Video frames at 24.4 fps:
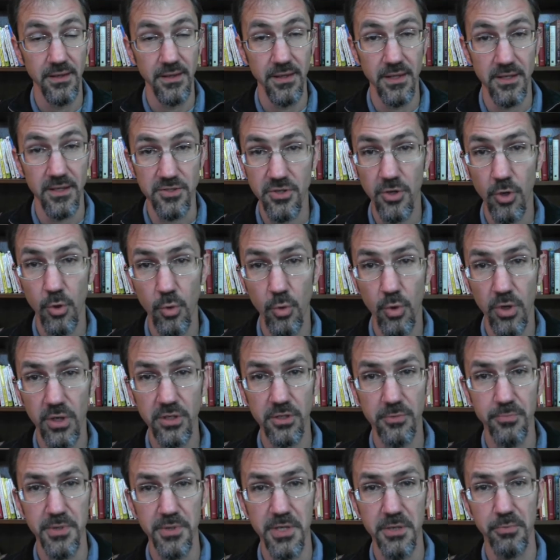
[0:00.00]
It's no
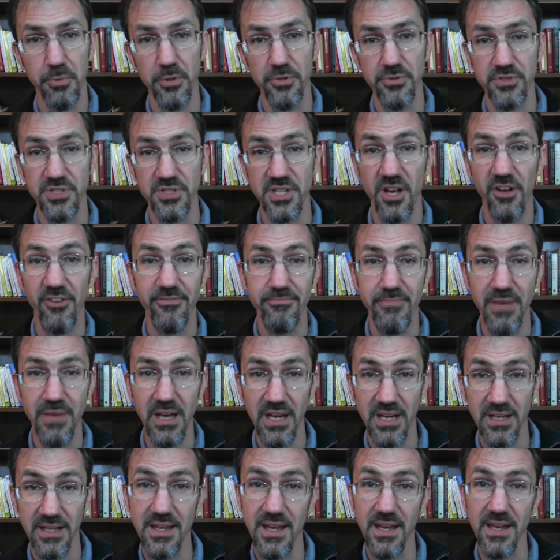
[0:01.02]
wonder people
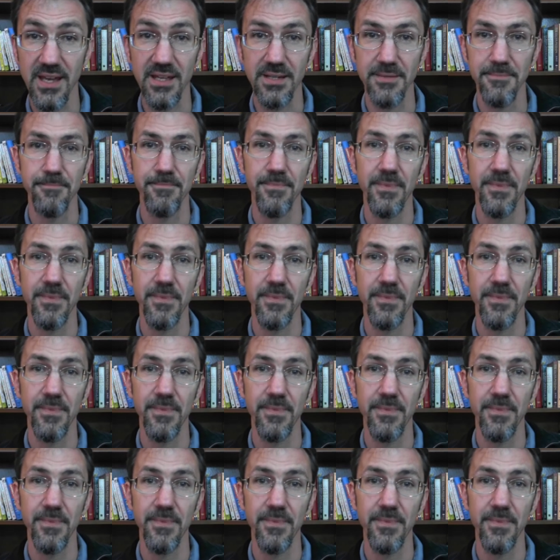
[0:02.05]
self-medicate